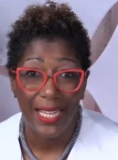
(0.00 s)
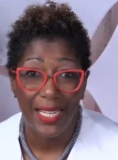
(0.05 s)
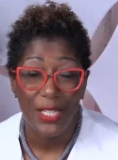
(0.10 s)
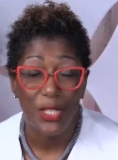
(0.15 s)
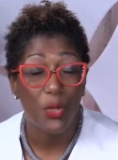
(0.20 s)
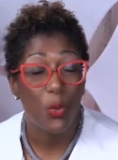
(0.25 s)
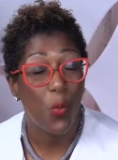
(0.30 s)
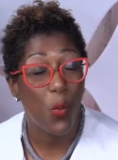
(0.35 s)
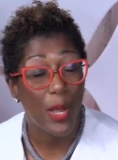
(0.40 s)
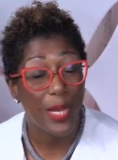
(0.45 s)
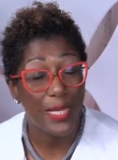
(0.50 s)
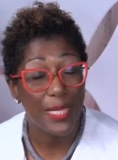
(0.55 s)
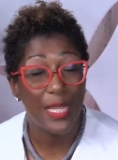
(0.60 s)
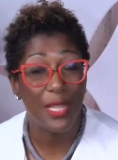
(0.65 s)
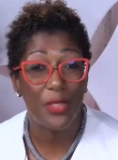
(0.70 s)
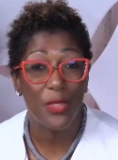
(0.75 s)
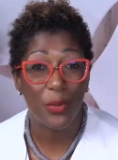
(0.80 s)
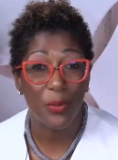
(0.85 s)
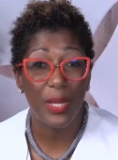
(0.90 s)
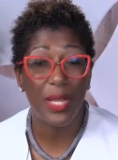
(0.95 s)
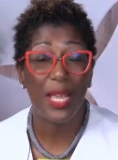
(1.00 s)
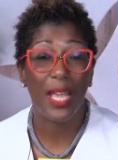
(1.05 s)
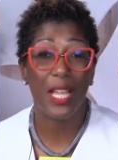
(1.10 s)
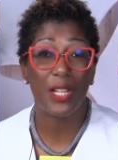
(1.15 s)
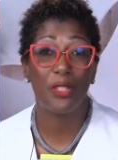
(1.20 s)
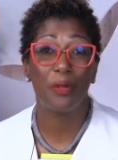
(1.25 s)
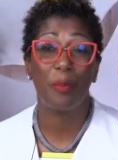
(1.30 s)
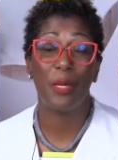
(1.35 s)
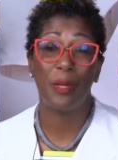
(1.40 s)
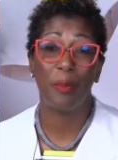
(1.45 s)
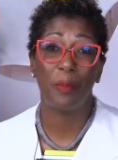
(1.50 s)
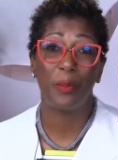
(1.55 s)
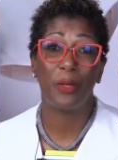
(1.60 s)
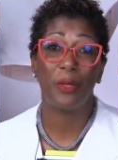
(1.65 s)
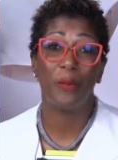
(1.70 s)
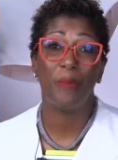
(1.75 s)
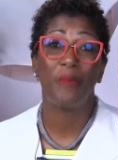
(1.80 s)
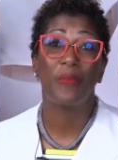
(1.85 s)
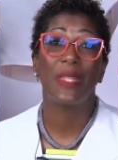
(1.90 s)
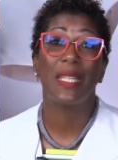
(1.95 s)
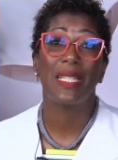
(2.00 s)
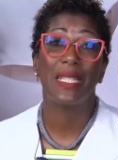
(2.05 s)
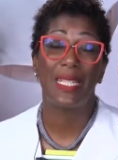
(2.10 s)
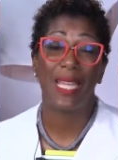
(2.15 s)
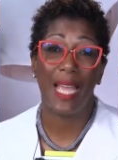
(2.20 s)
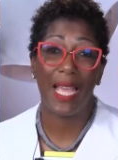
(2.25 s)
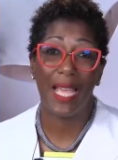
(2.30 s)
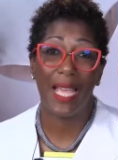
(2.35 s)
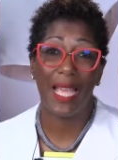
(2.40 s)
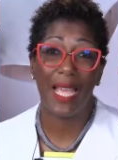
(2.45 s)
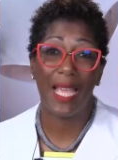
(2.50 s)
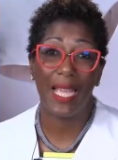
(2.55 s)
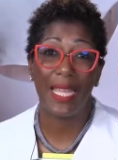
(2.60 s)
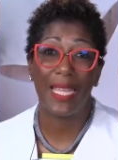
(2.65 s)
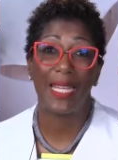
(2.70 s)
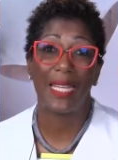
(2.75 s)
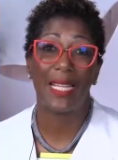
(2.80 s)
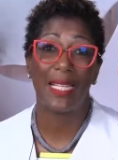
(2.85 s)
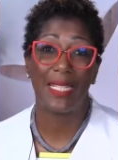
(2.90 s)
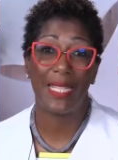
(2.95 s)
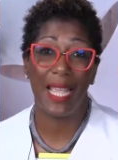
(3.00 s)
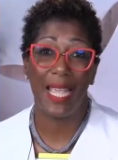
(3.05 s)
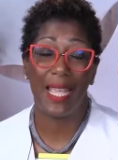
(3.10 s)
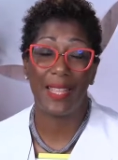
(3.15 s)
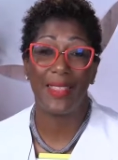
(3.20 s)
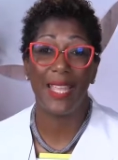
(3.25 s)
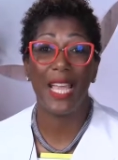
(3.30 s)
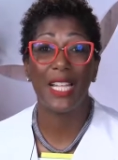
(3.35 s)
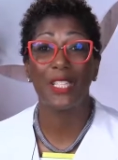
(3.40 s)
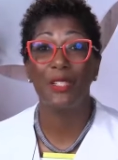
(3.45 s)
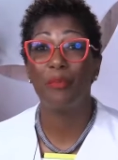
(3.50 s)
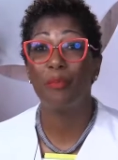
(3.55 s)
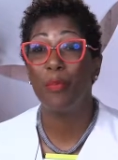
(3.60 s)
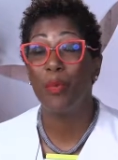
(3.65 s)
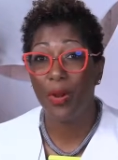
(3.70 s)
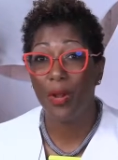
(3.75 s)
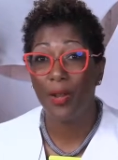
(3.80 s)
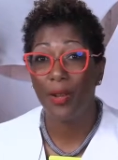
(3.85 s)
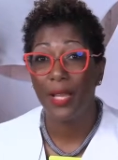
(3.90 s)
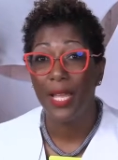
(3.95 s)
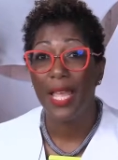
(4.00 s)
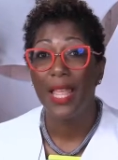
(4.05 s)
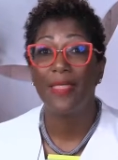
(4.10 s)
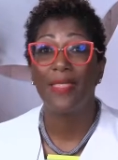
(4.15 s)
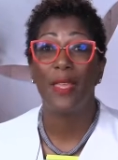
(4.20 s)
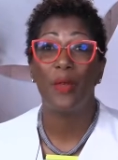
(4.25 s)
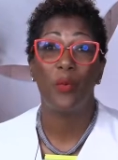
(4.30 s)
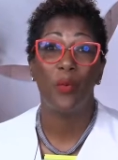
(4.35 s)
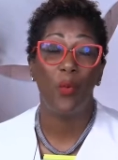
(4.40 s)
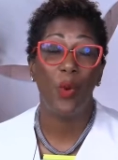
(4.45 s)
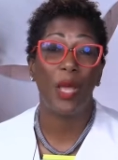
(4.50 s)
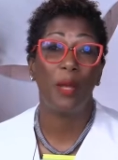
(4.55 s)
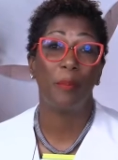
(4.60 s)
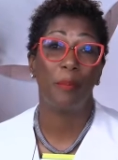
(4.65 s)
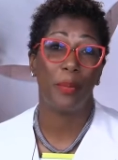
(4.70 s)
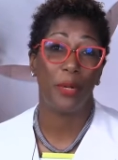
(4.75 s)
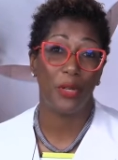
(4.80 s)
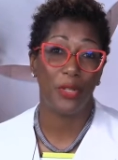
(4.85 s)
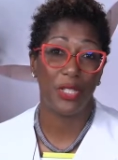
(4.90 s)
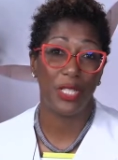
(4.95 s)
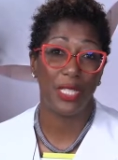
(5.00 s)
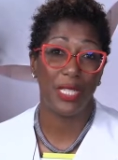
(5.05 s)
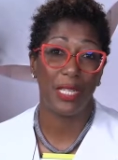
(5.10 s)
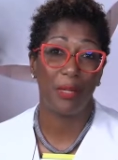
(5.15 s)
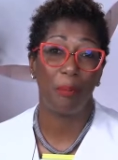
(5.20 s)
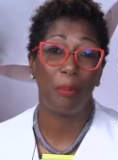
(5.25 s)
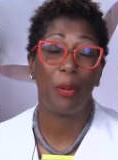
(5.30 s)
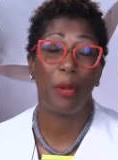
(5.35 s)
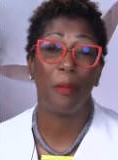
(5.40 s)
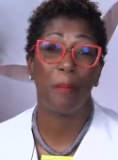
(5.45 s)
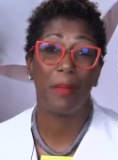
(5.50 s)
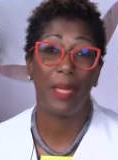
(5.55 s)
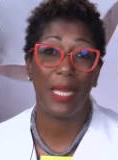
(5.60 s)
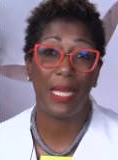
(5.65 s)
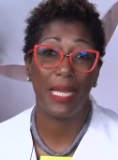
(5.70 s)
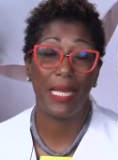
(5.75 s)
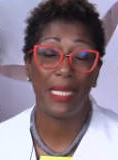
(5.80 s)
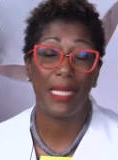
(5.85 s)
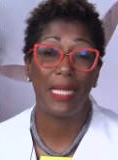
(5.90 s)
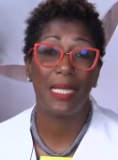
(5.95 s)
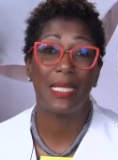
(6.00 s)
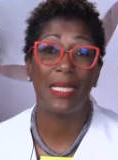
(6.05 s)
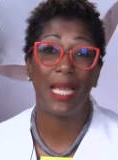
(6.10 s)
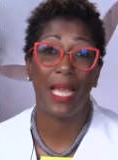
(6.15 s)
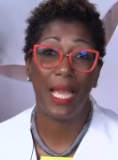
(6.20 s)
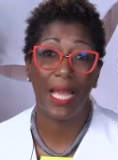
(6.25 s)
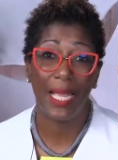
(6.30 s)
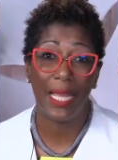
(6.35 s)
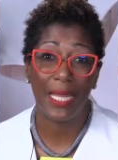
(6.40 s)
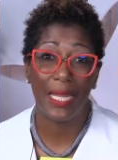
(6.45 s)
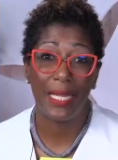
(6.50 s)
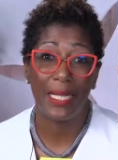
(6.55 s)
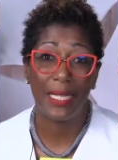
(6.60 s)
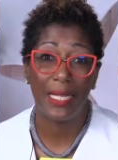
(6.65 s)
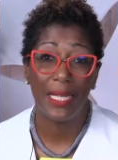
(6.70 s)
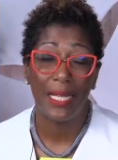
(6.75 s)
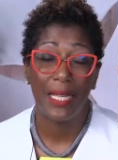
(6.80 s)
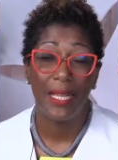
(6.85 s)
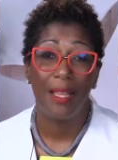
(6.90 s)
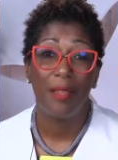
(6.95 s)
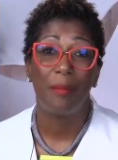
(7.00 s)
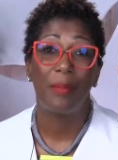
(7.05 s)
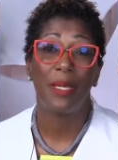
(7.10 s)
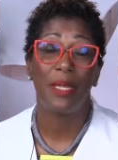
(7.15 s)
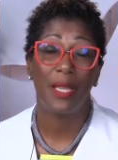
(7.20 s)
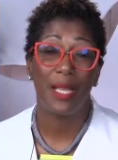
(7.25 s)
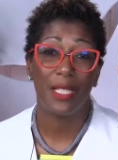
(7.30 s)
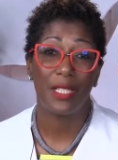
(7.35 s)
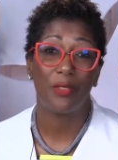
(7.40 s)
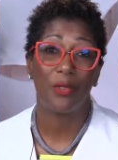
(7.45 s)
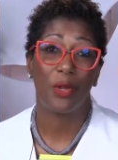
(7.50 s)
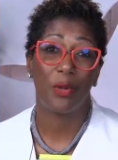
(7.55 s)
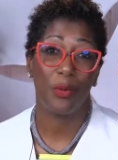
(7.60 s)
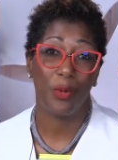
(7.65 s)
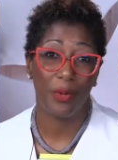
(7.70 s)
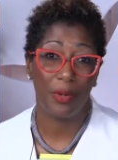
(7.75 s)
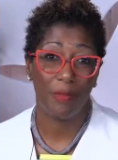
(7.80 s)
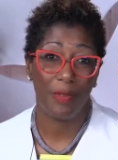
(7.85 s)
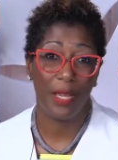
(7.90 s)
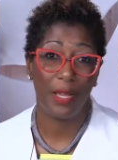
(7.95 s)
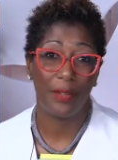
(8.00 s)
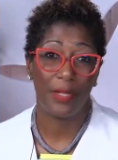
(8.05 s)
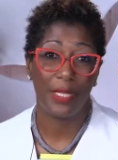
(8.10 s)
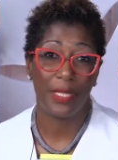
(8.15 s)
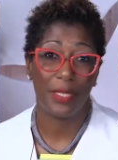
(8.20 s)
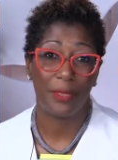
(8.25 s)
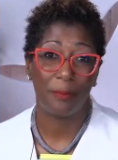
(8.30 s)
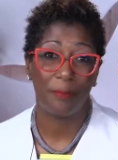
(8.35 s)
2,300 people dying a day. That's more than 1 person per minute dying because of coronavirus.